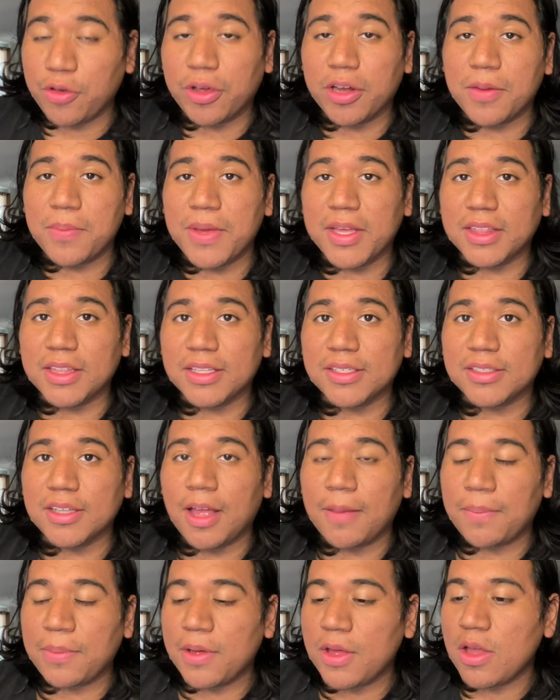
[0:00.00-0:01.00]
going to pick this
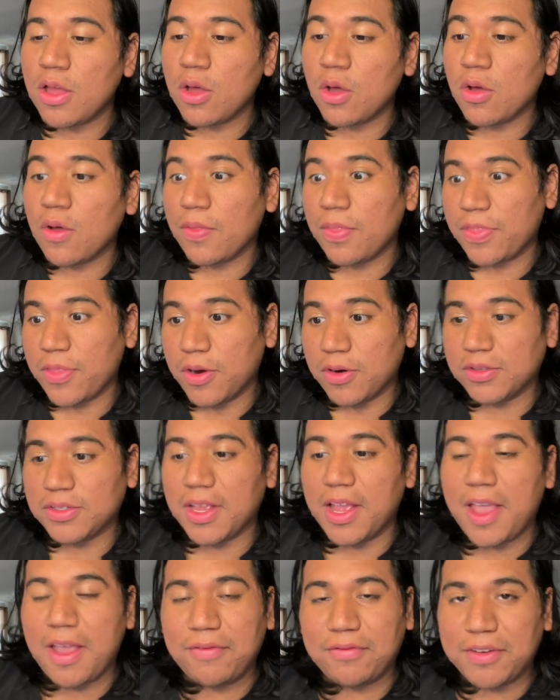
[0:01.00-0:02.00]
up? There's a
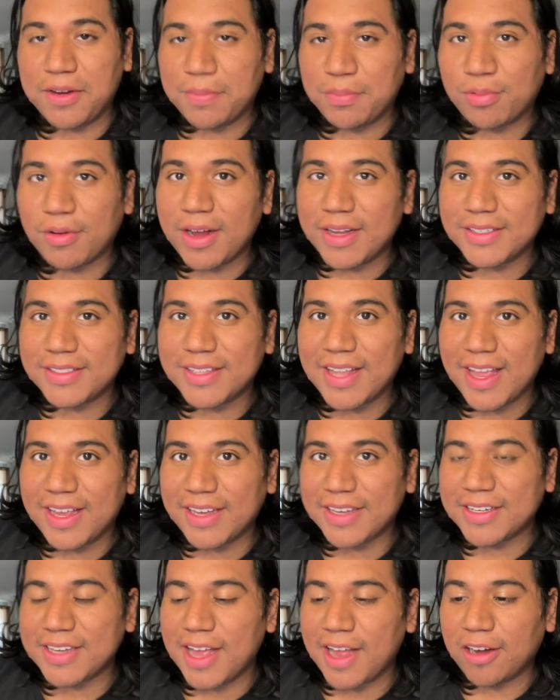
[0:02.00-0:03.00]
hefty price
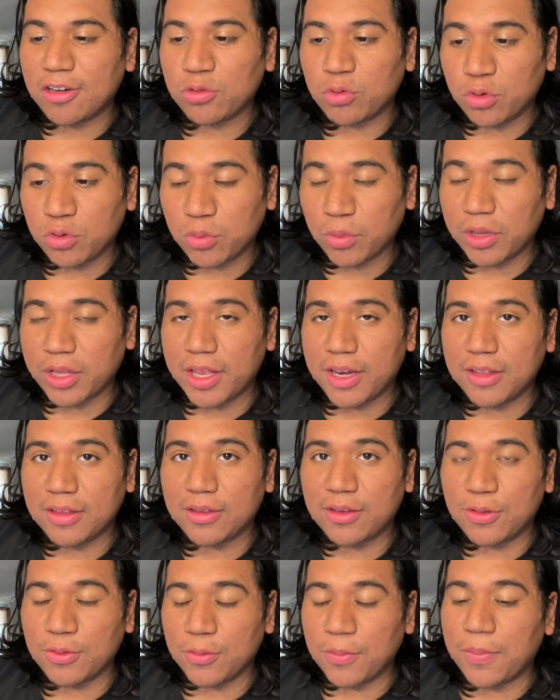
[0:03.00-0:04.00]
tag attached, which we'll get
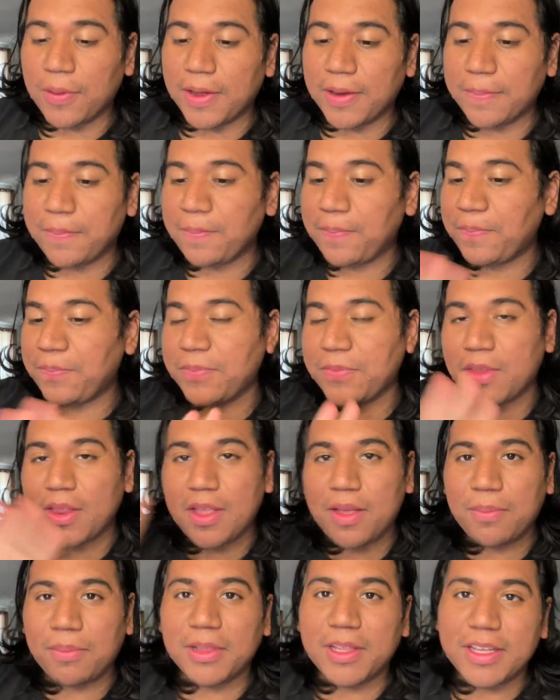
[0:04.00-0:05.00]
into,
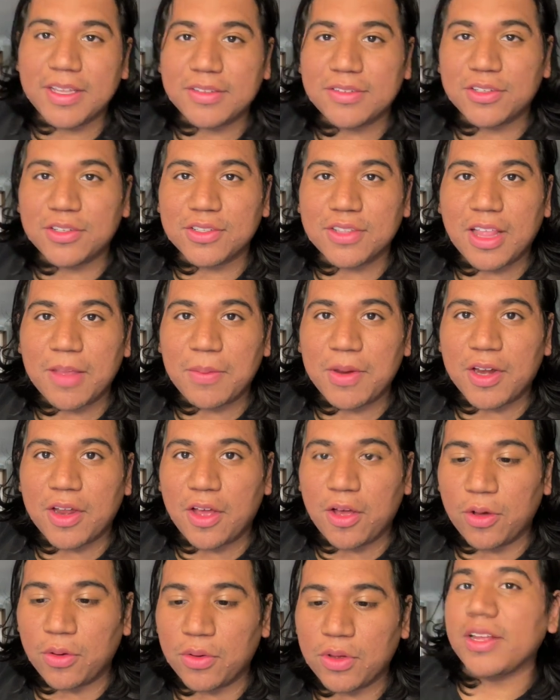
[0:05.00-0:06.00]
but please just let me
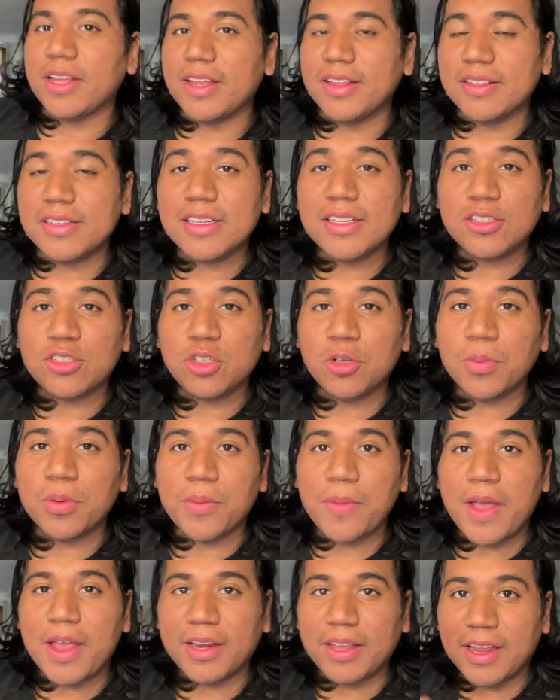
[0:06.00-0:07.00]
know. Is this
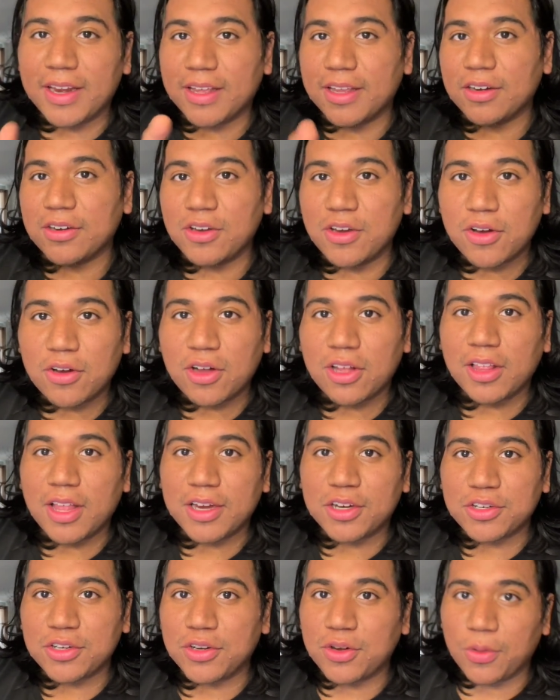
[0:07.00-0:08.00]
Superman getting into your
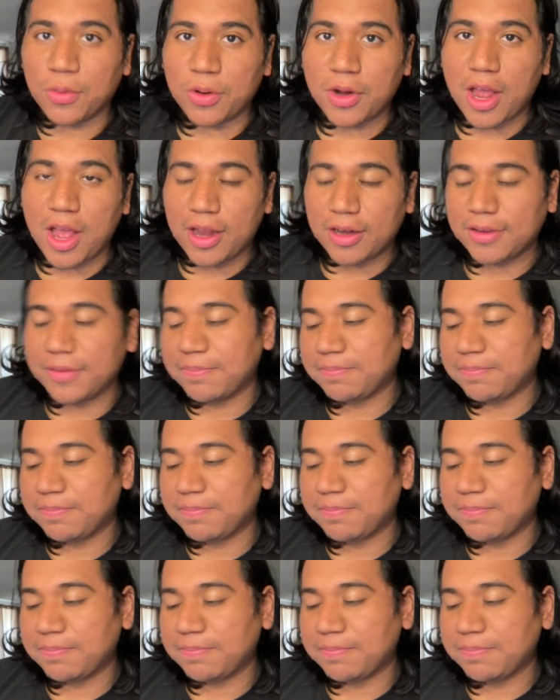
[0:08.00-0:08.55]
collection or not?